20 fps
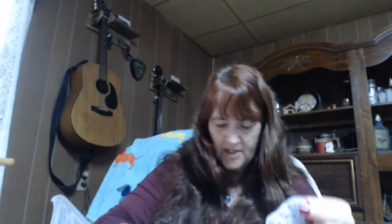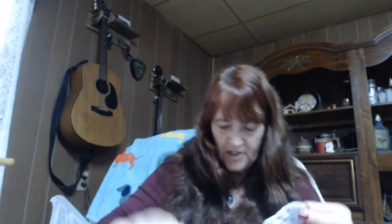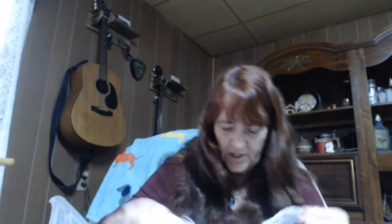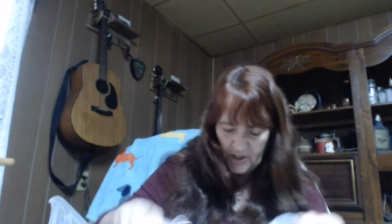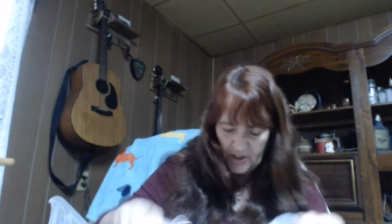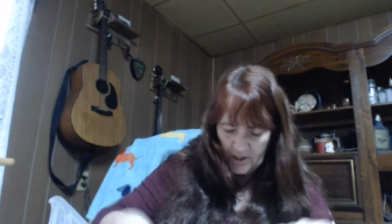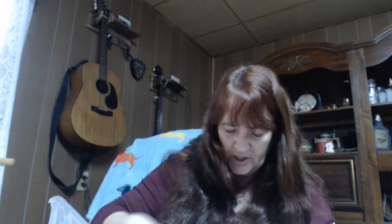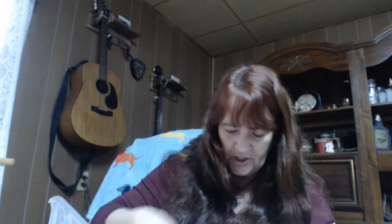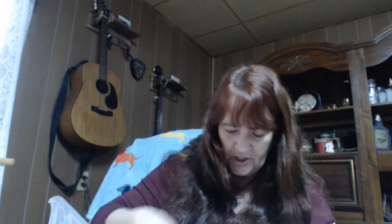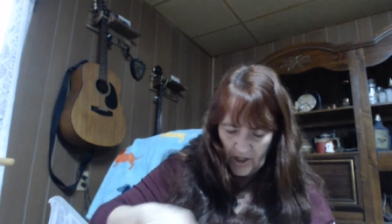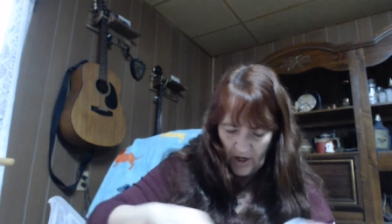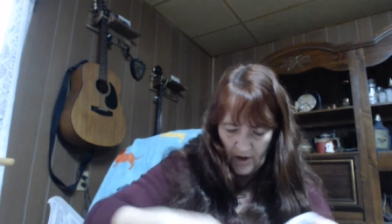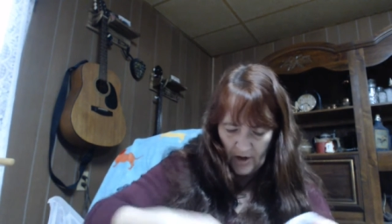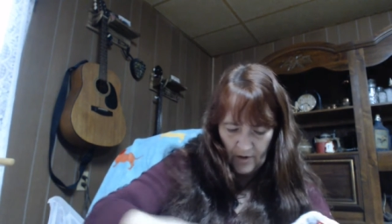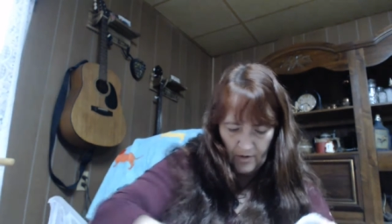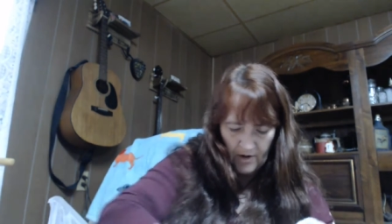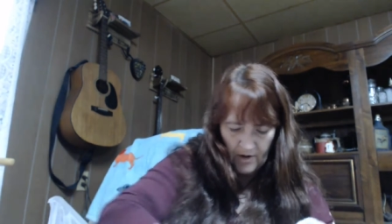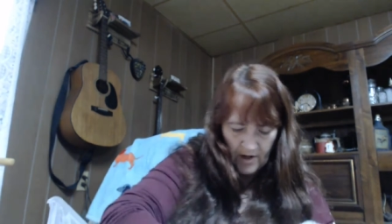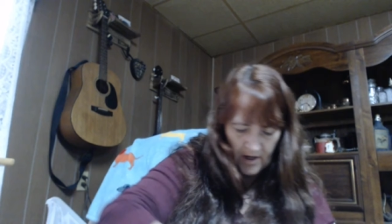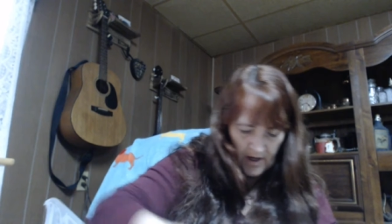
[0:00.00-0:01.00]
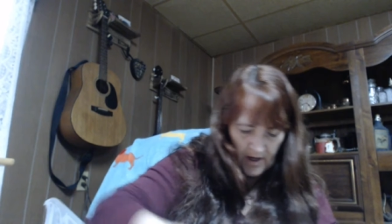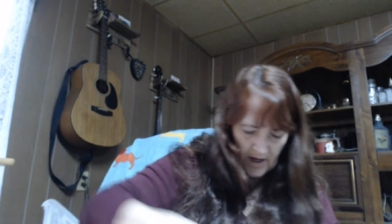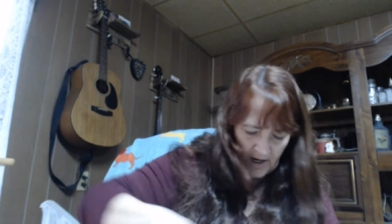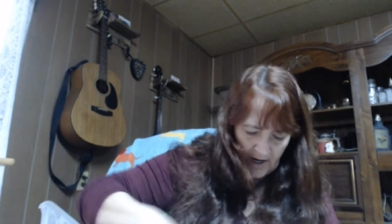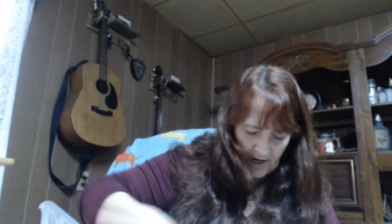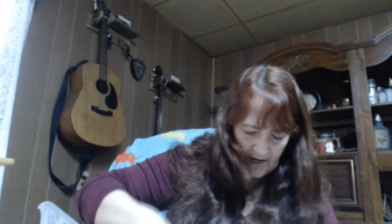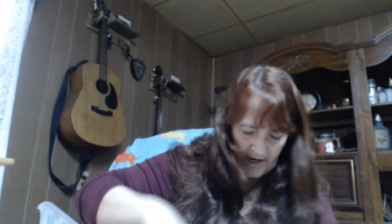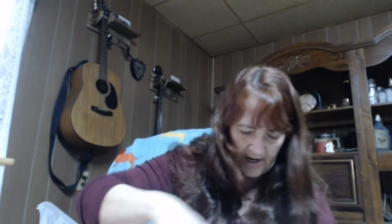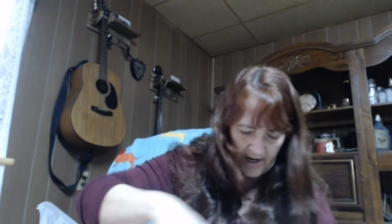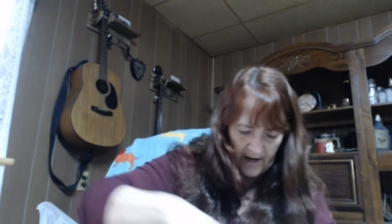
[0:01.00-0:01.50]
so
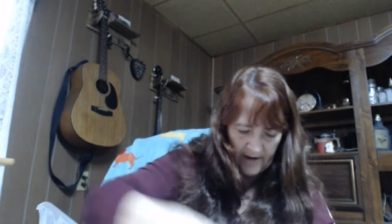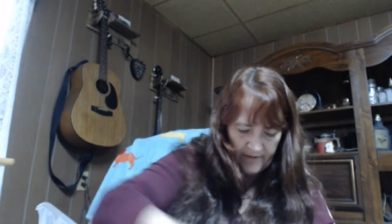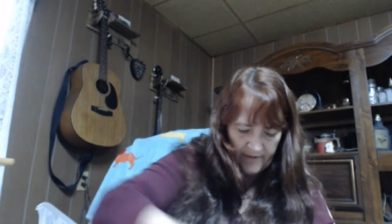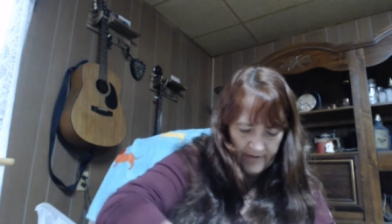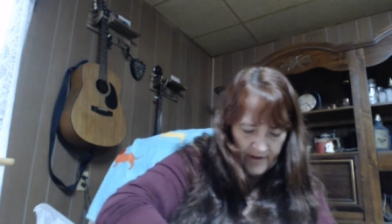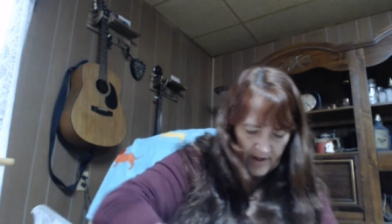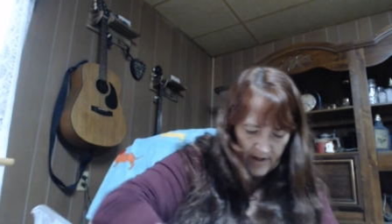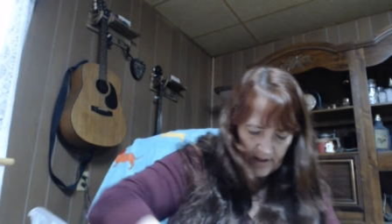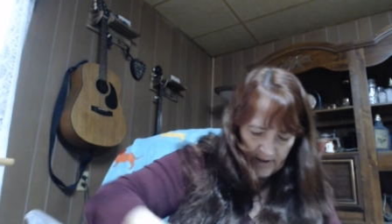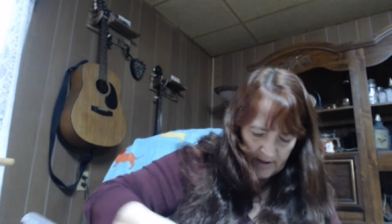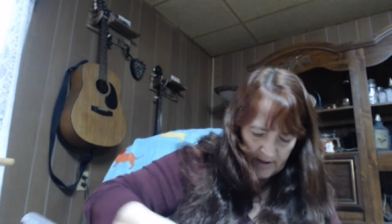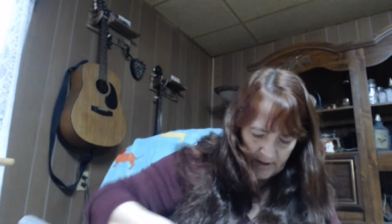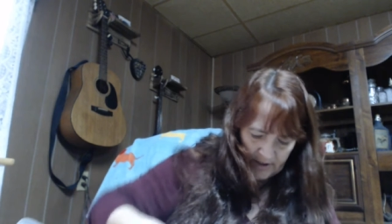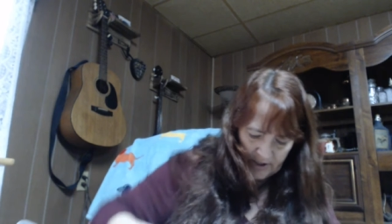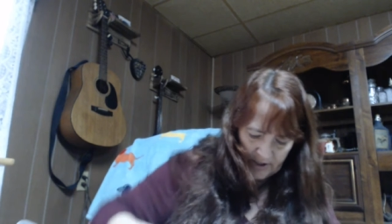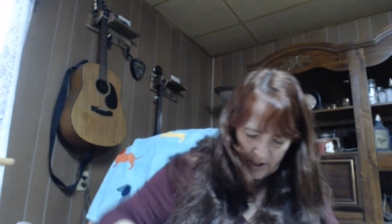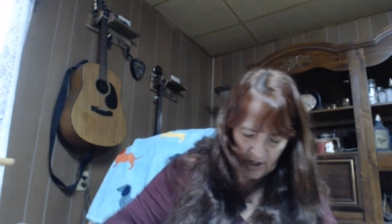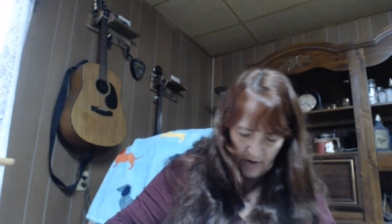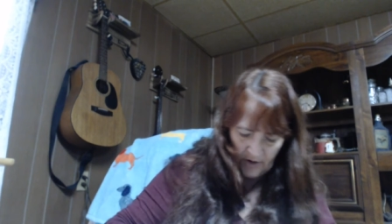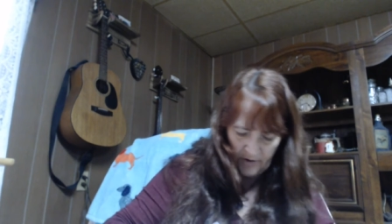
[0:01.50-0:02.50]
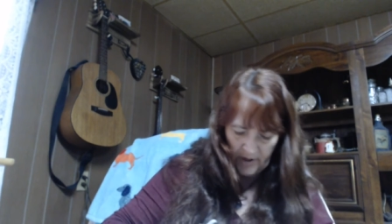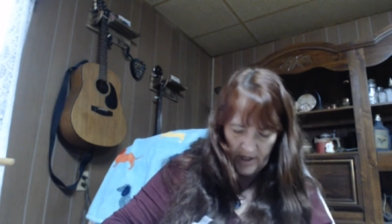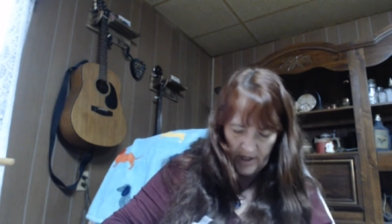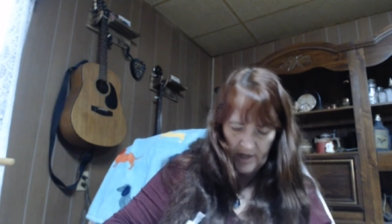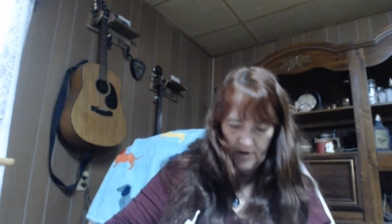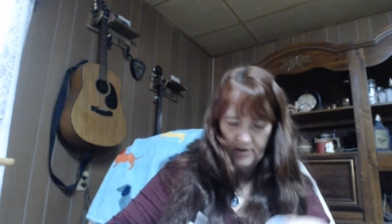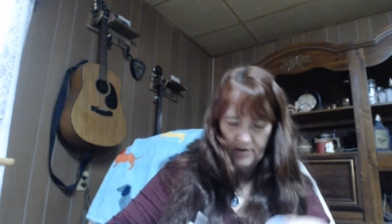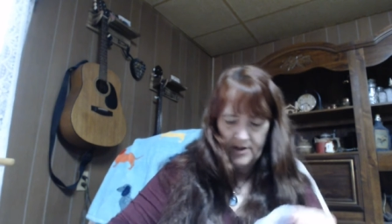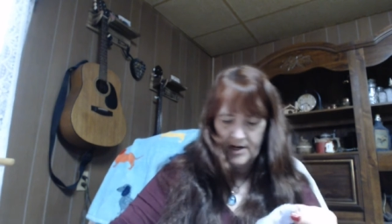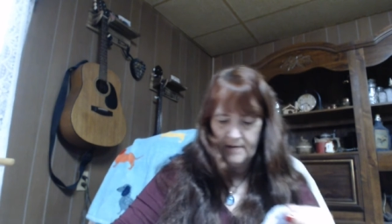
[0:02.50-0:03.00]
I have a little tote
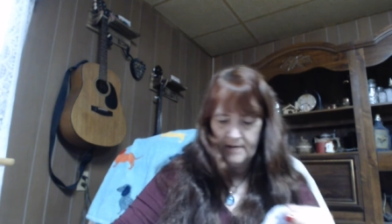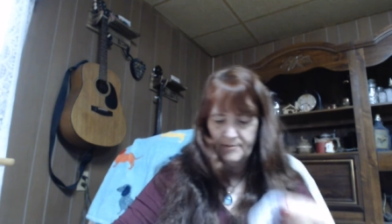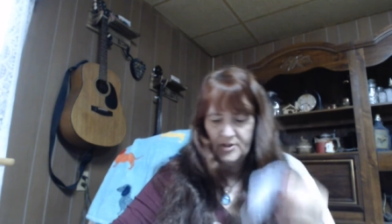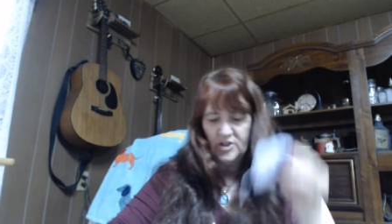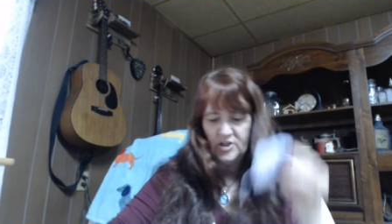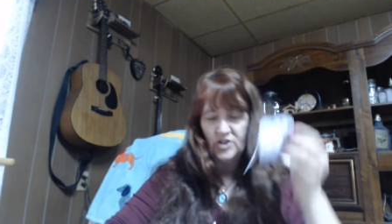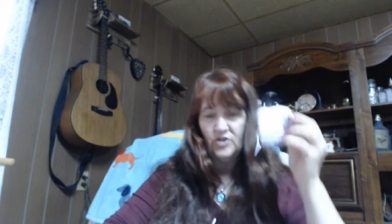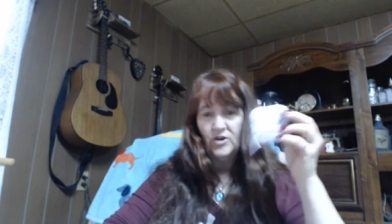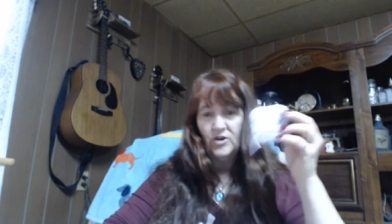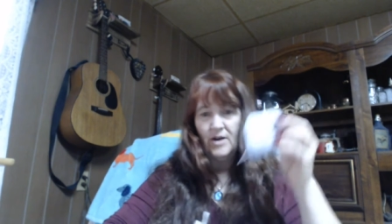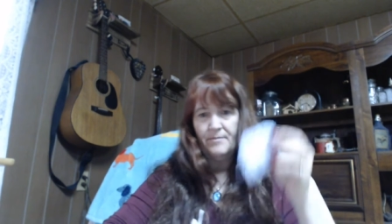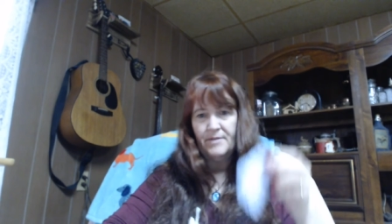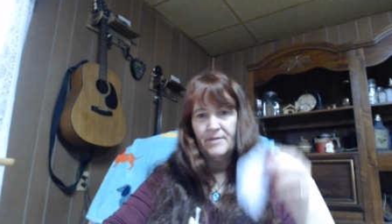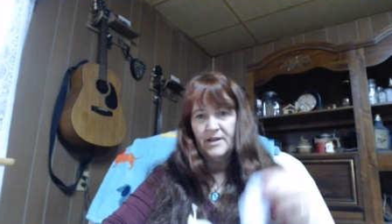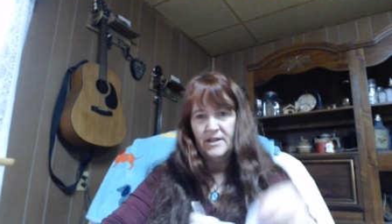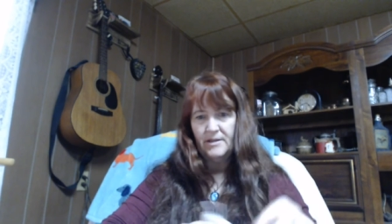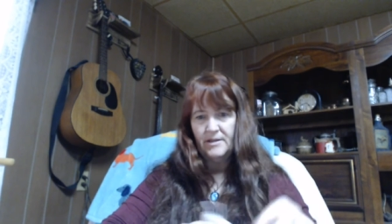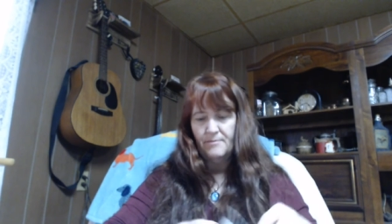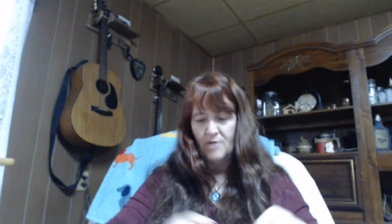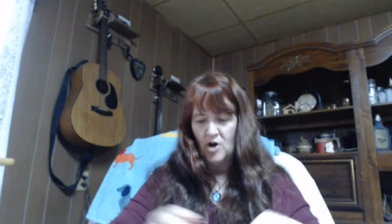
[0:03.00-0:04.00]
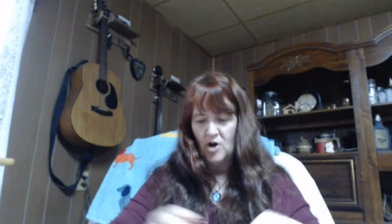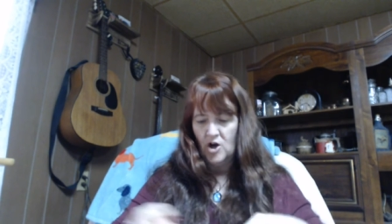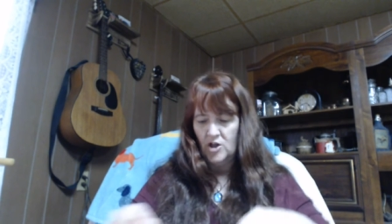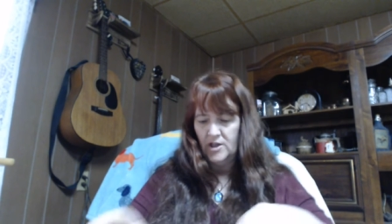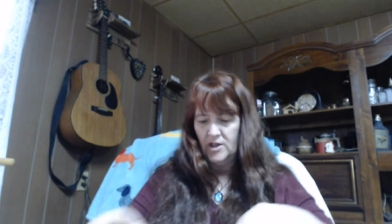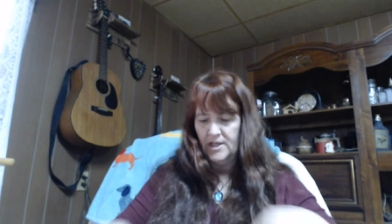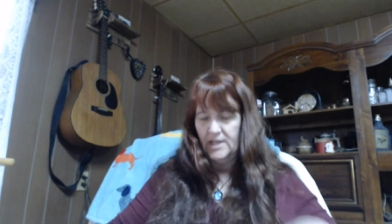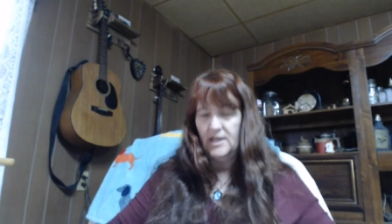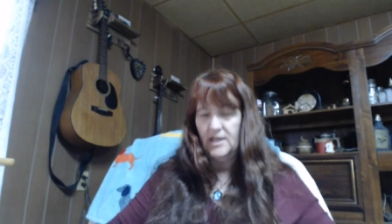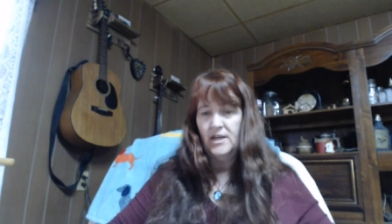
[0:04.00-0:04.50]
here that I'm just dropping them
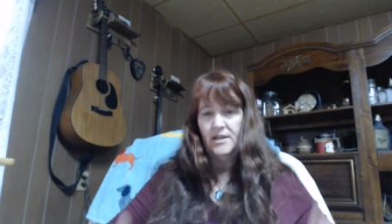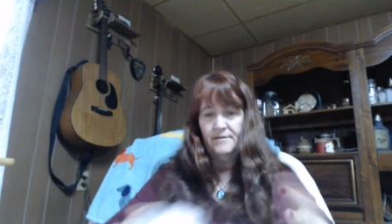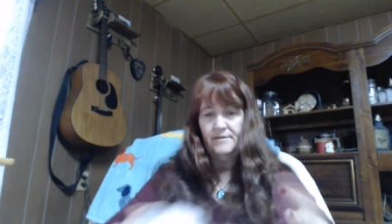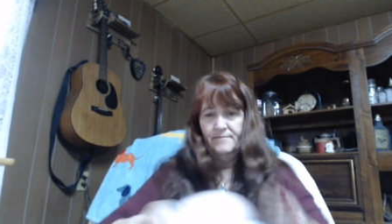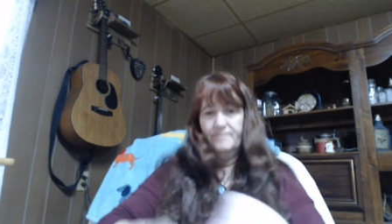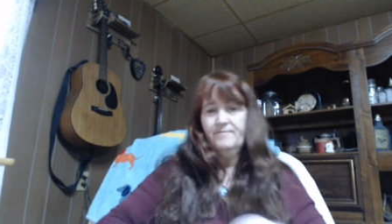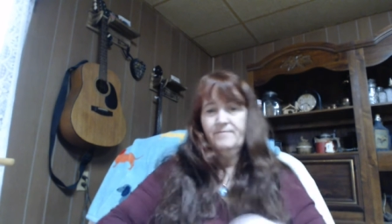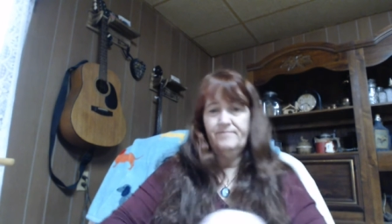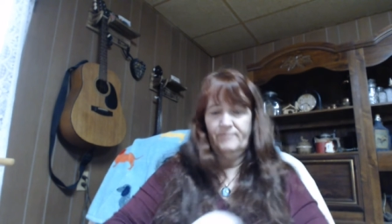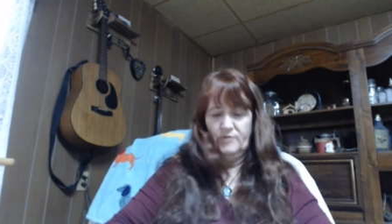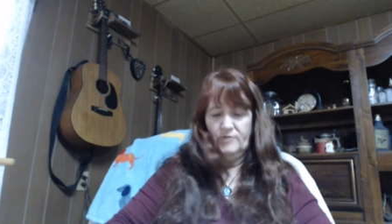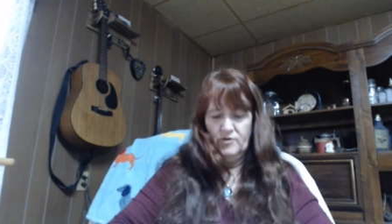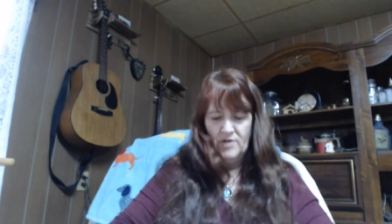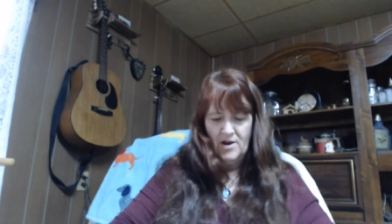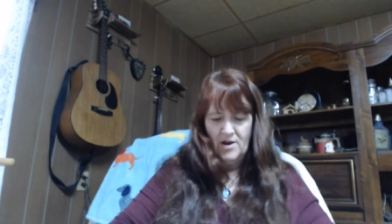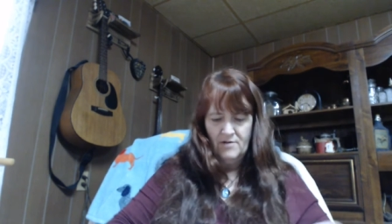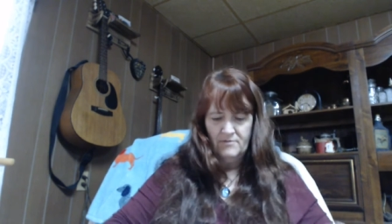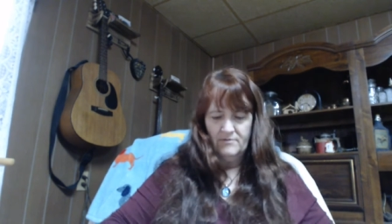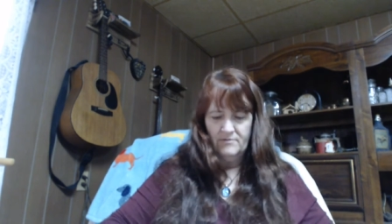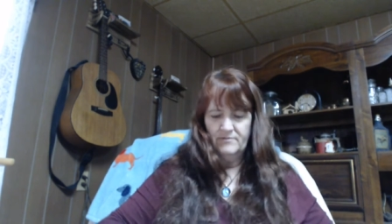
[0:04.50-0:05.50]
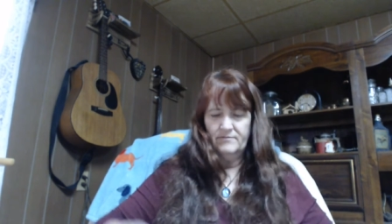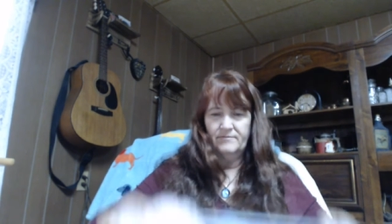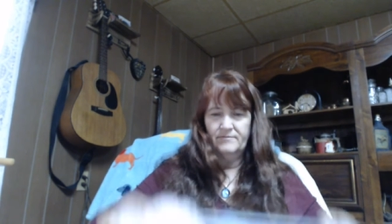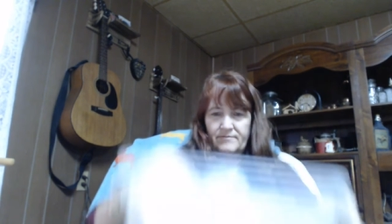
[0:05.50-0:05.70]
all in. Woo!